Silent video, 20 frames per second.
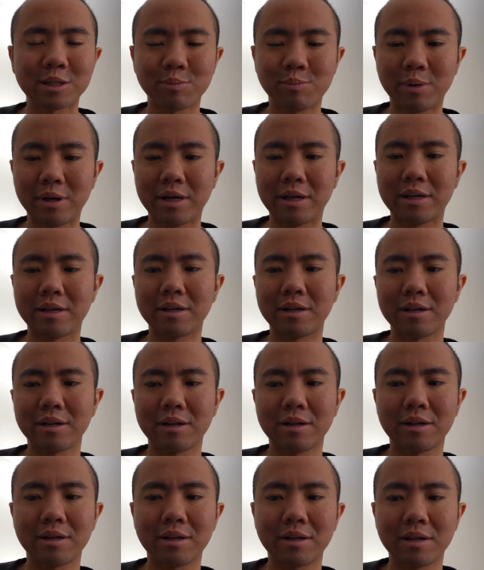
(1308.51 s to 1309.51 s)
But
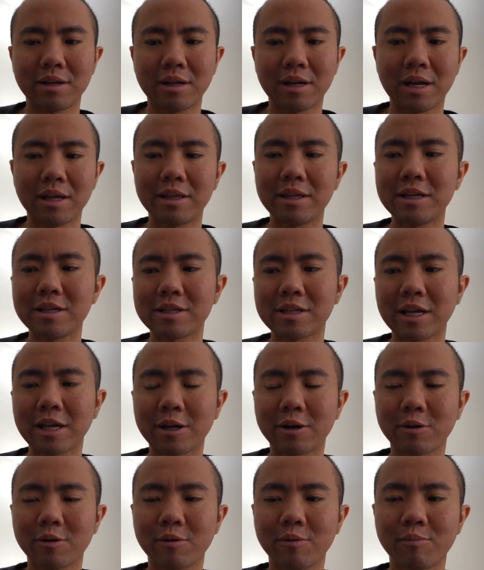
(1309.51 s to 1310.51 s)
at least like